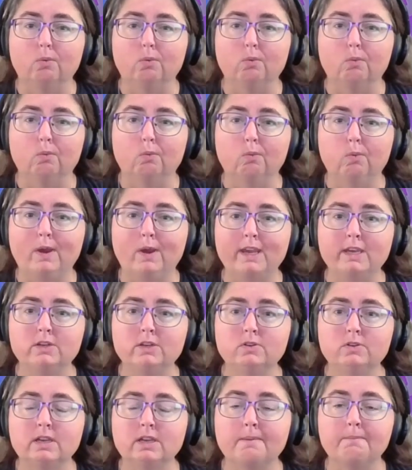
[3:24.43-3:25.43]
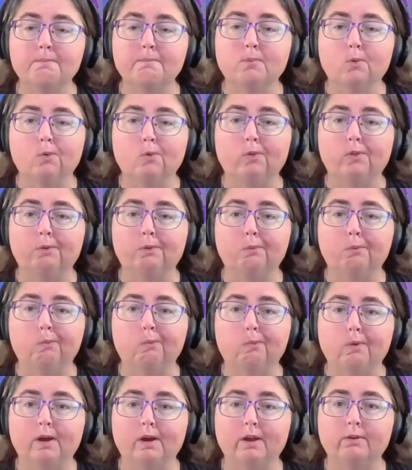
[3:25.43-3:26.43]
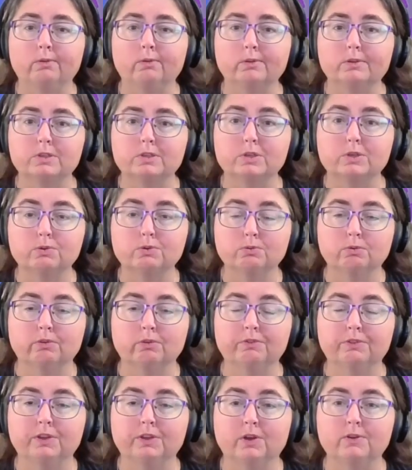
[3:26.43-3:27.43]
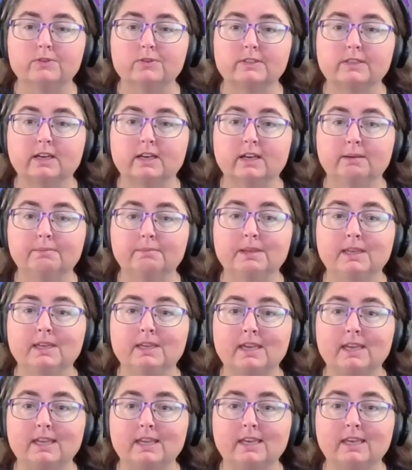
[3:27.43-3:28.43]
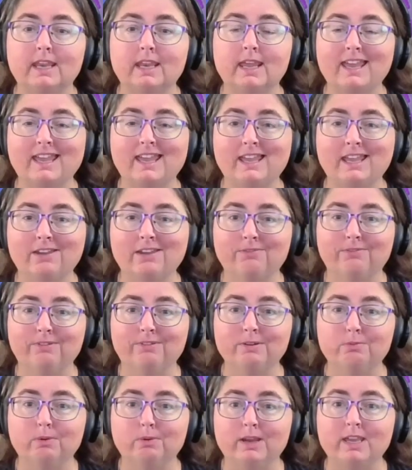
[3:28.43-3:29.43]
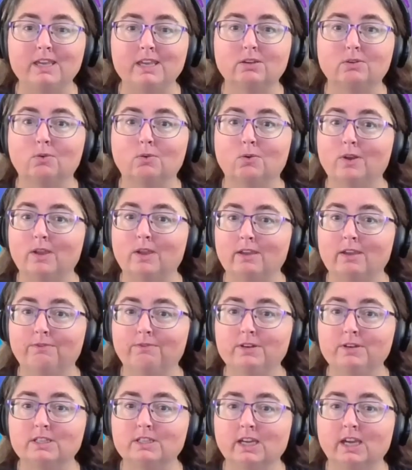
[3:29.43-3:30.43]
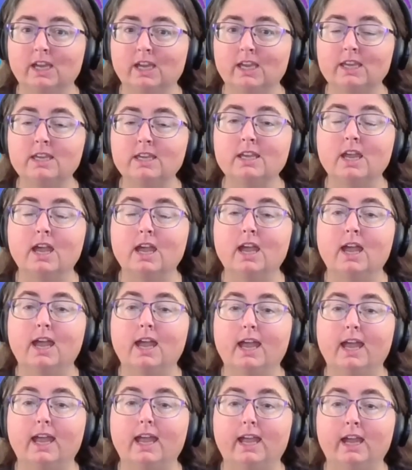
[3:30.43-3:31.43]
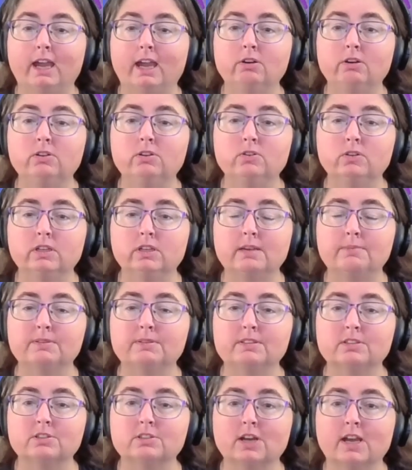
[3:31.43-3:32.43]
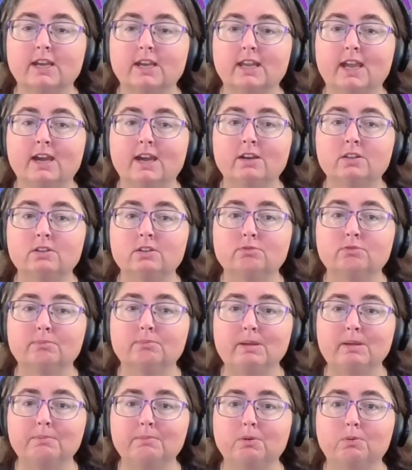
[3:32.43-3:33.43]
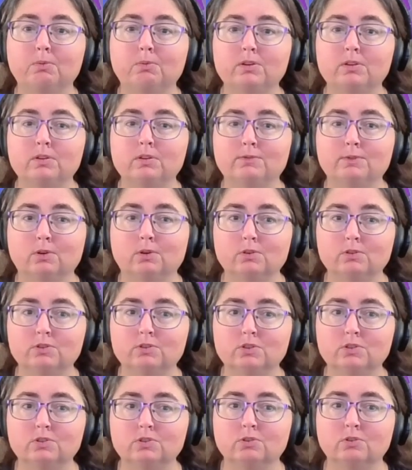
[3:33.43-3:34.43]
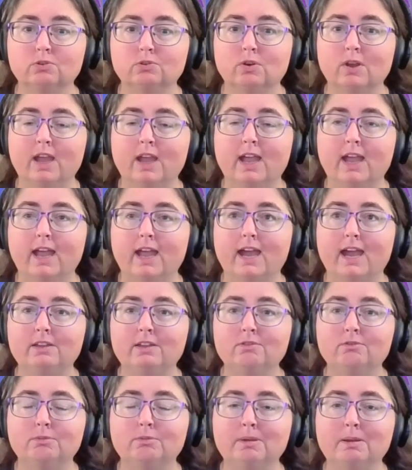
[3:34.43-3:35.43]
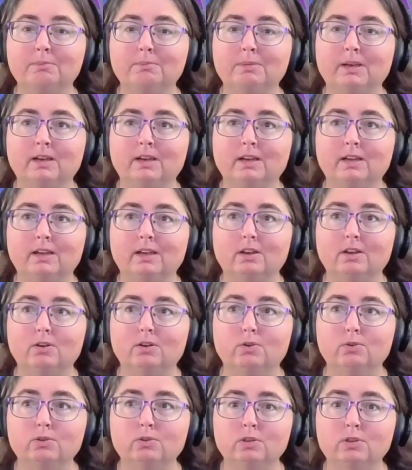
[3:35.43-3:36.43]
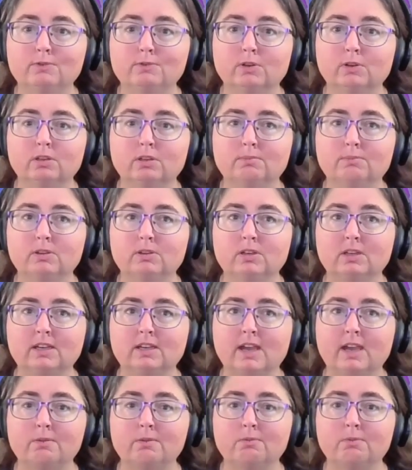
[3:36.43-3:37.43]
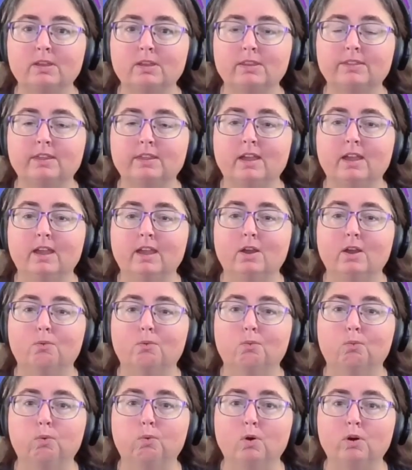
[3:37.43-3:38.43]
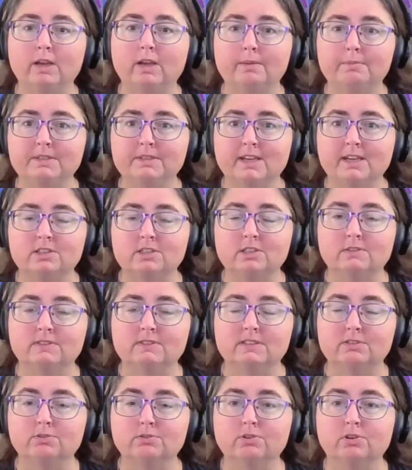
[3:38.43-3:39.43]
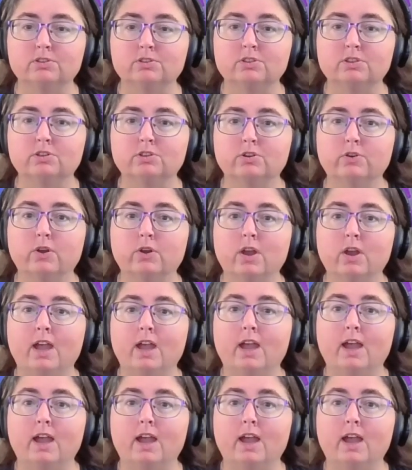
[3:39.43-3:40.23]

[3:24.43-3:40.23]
when you get more than one or two of those coming in every week or every day, how do you keep it straight? How do you remember what you've got to do? How do you remember who you've got to communicate with, what updates you've still got to do?